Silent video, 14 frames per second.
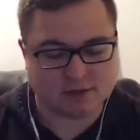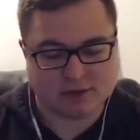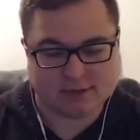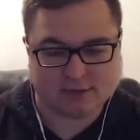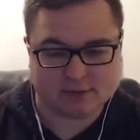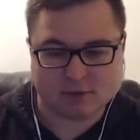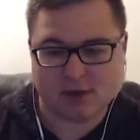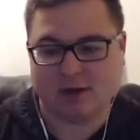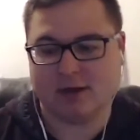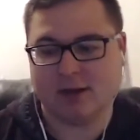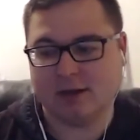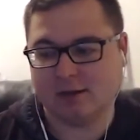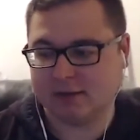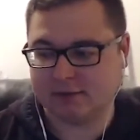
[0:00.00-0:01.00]
That's great.
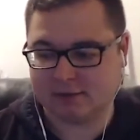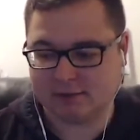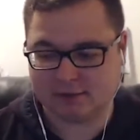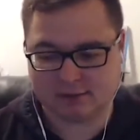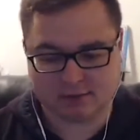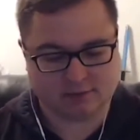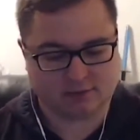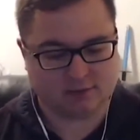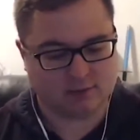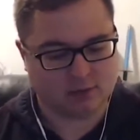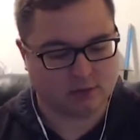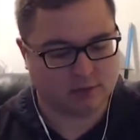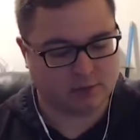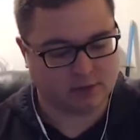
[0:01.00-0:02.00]
Atlantis is,
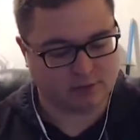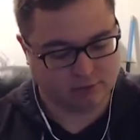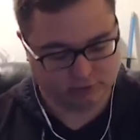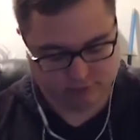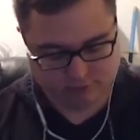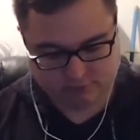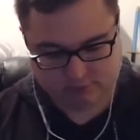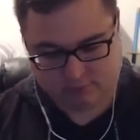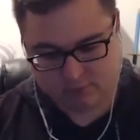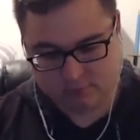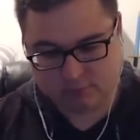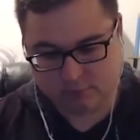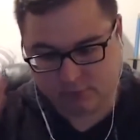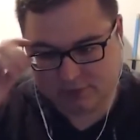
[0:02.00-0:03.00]
they've
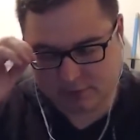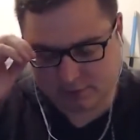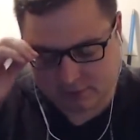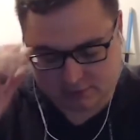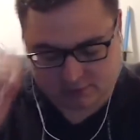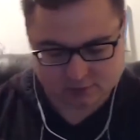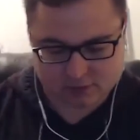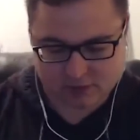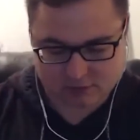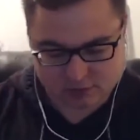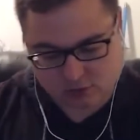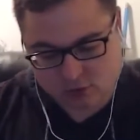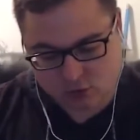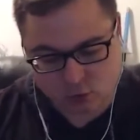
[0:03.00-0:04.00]
beefed up their
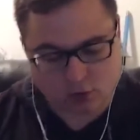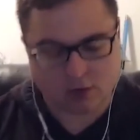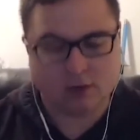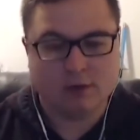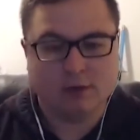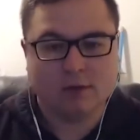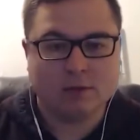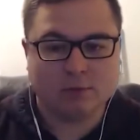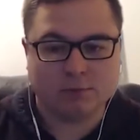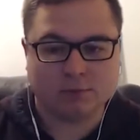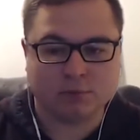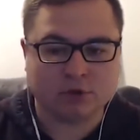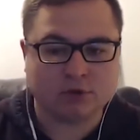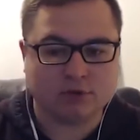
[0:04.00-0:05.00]
technology. Cool.
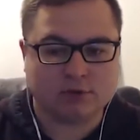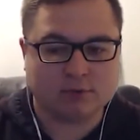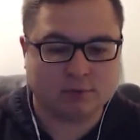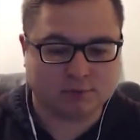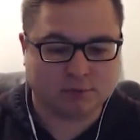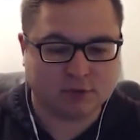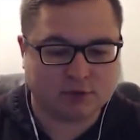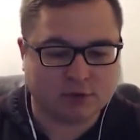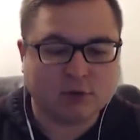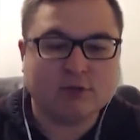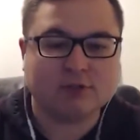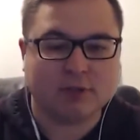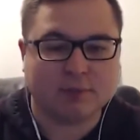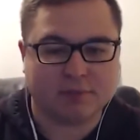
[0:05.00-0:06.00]

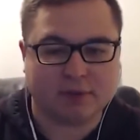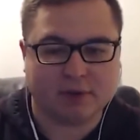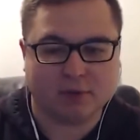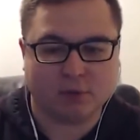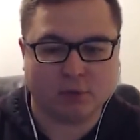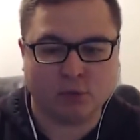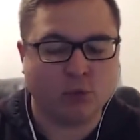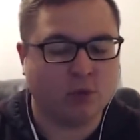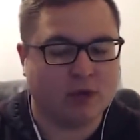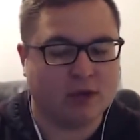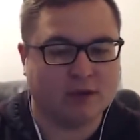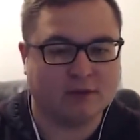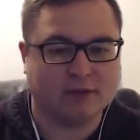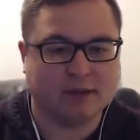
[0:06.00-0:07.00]
Produce something cool
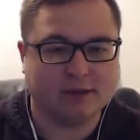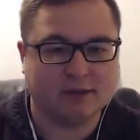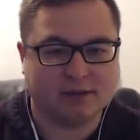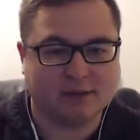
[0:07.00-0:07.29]
out of it,